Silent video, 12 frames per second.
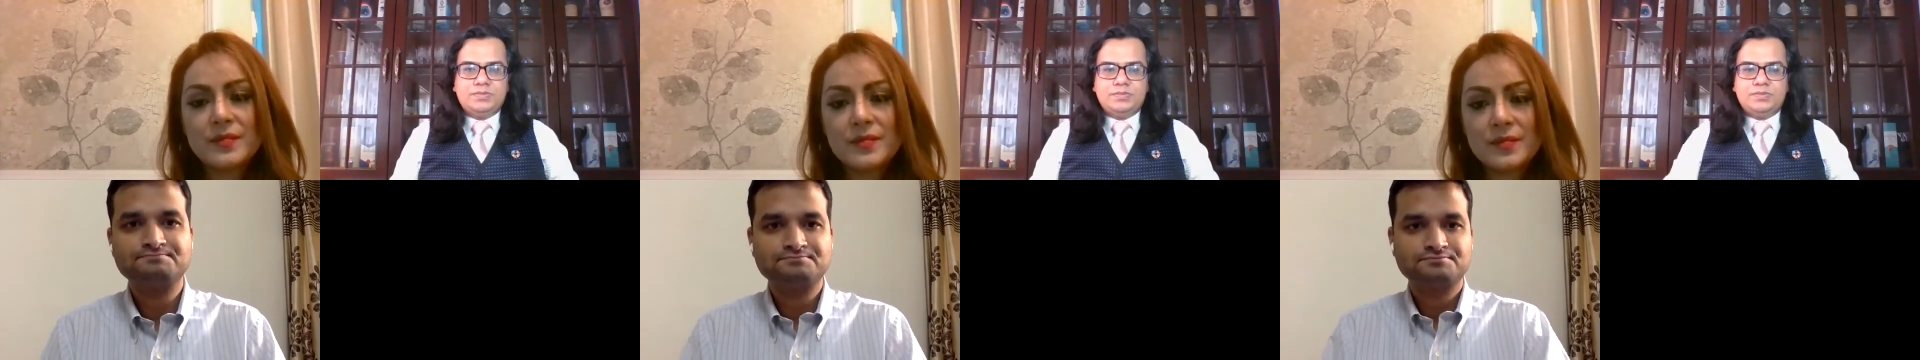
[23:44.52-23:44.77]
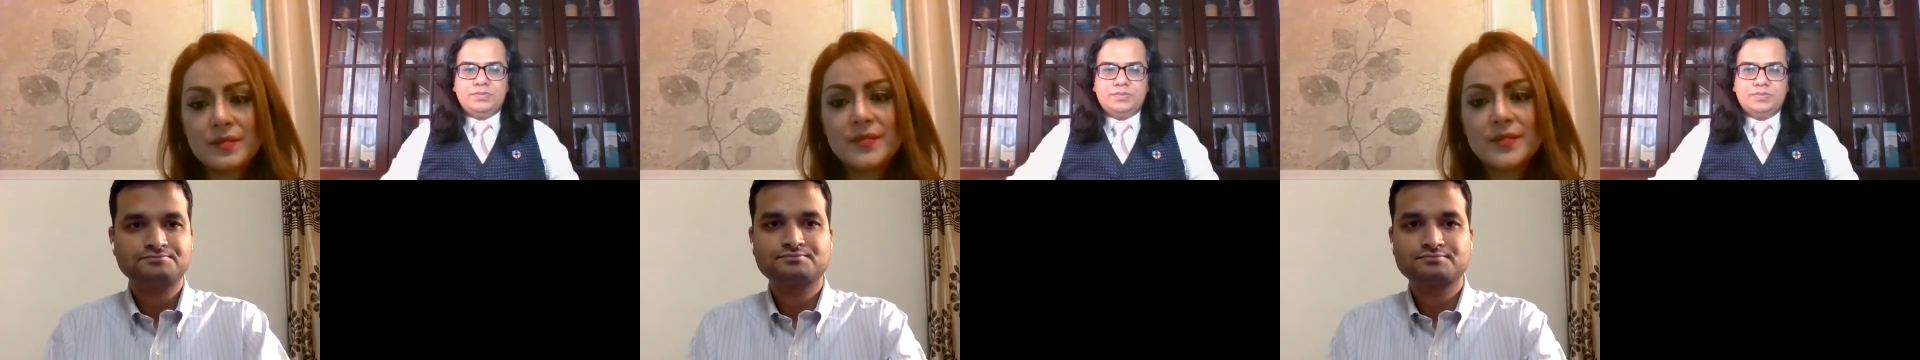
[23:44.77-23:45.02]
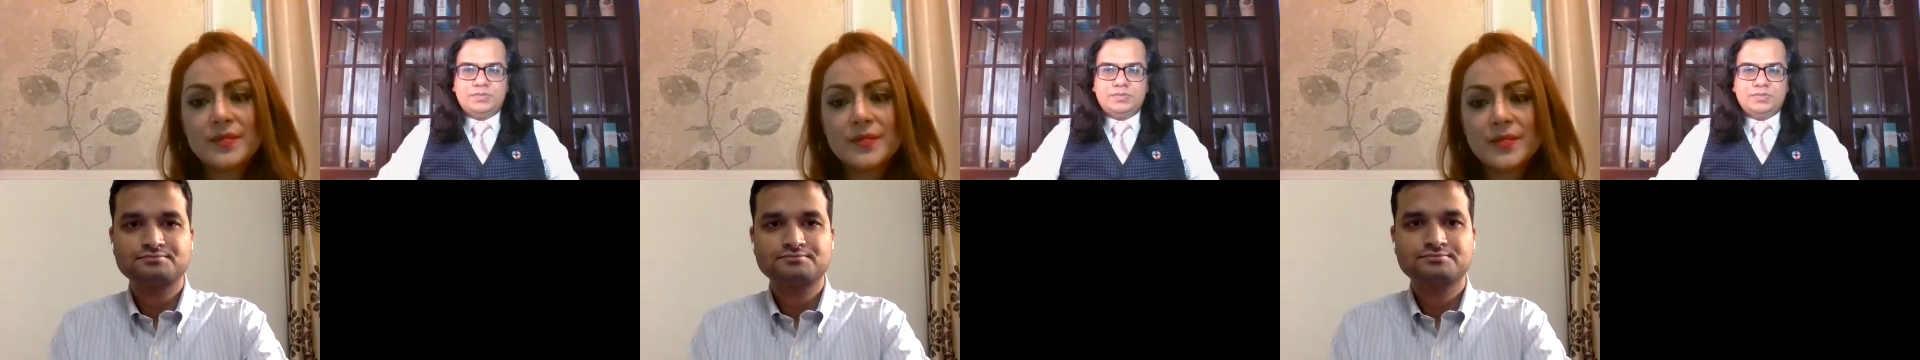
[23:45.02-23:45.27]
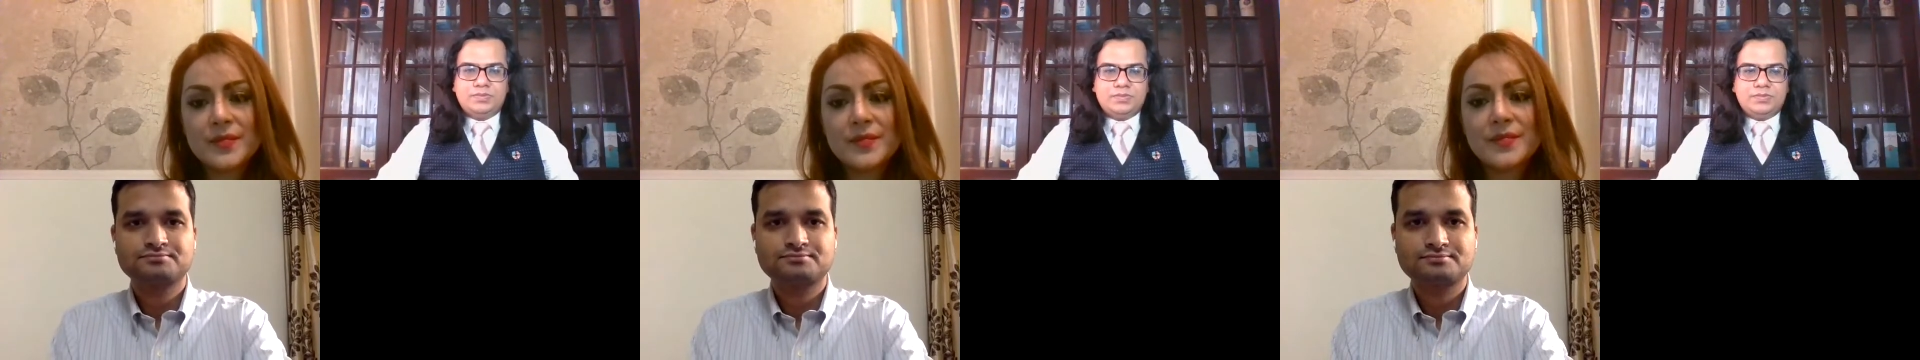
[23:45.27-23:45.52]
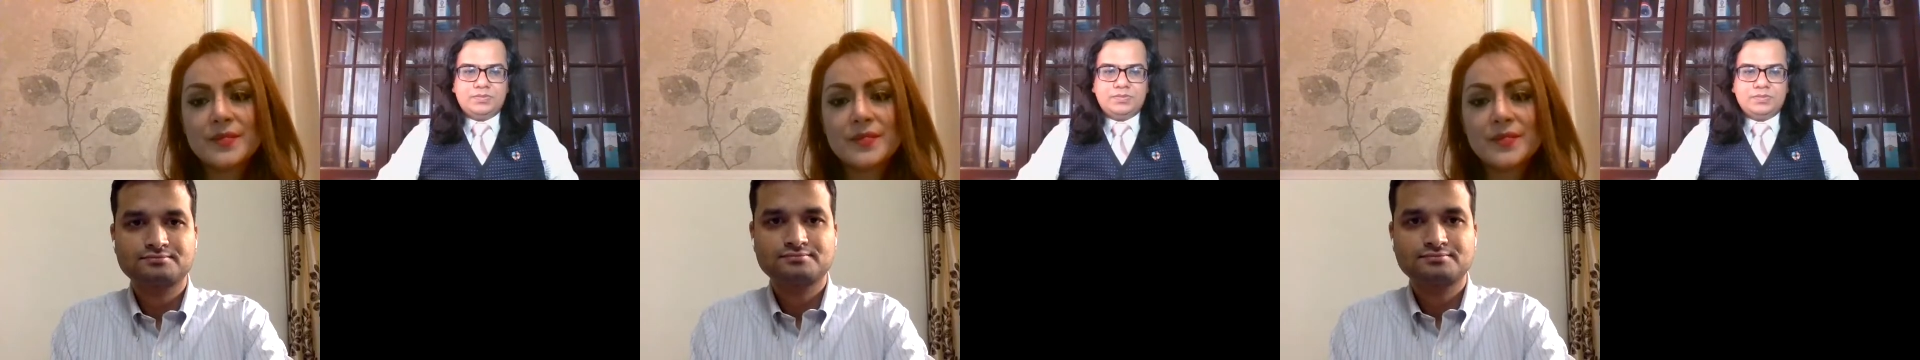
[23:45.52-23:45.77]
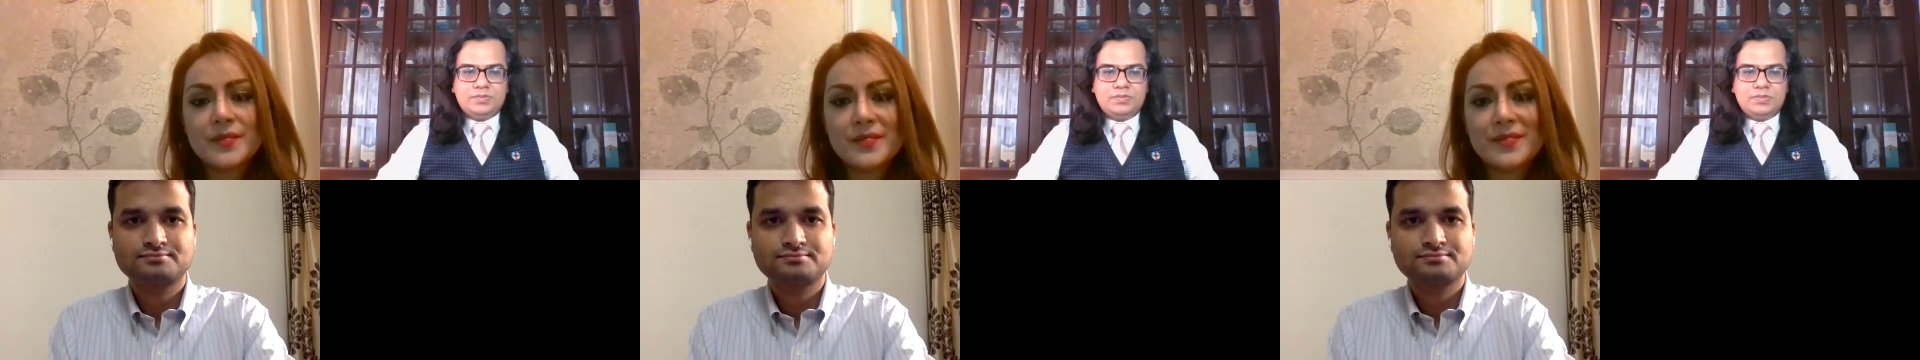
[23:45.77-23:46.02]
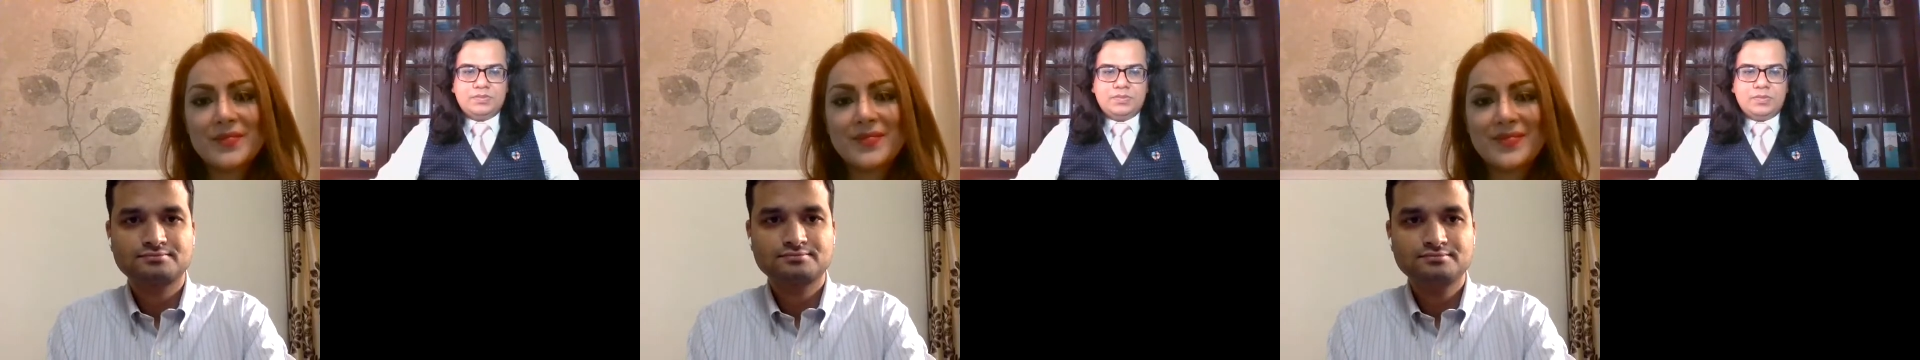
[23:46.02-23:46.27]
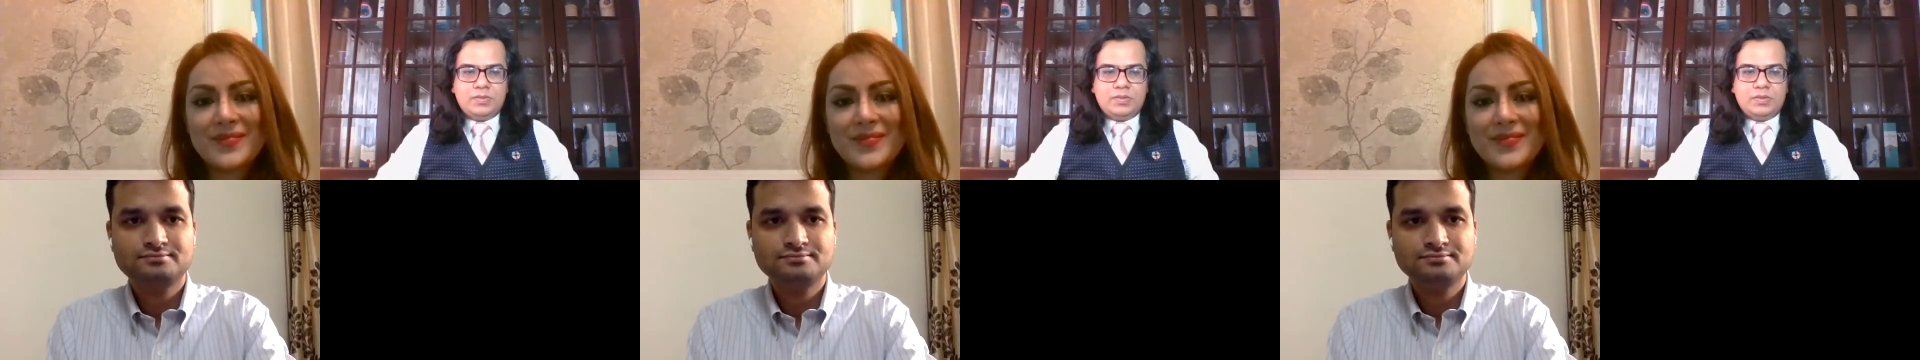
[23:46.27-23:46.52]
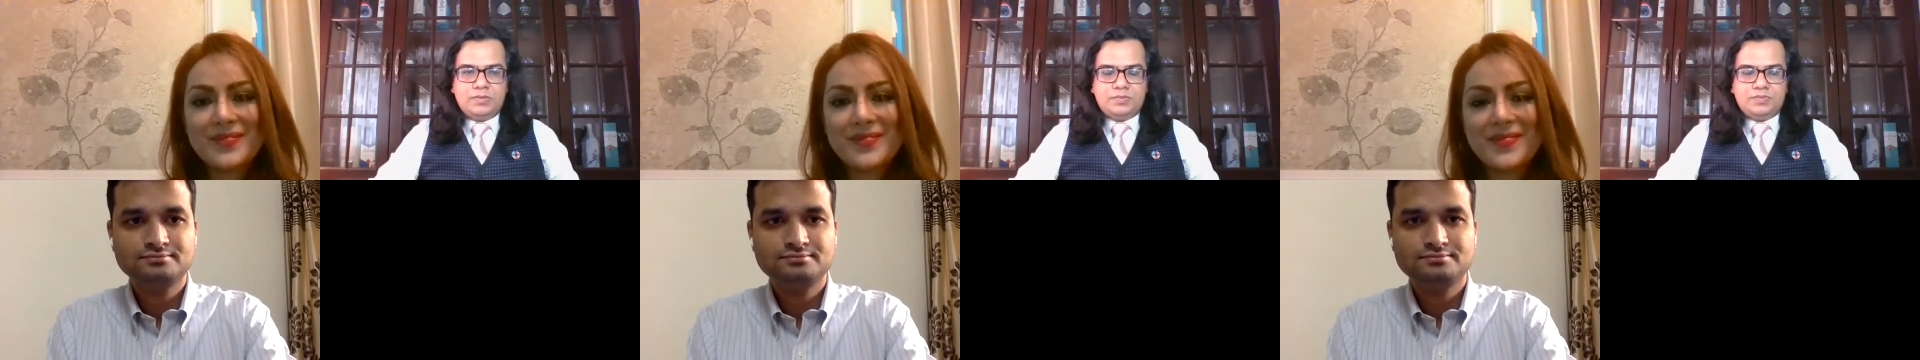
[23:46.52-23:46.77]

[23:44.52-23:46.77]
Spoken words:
(no one is talking)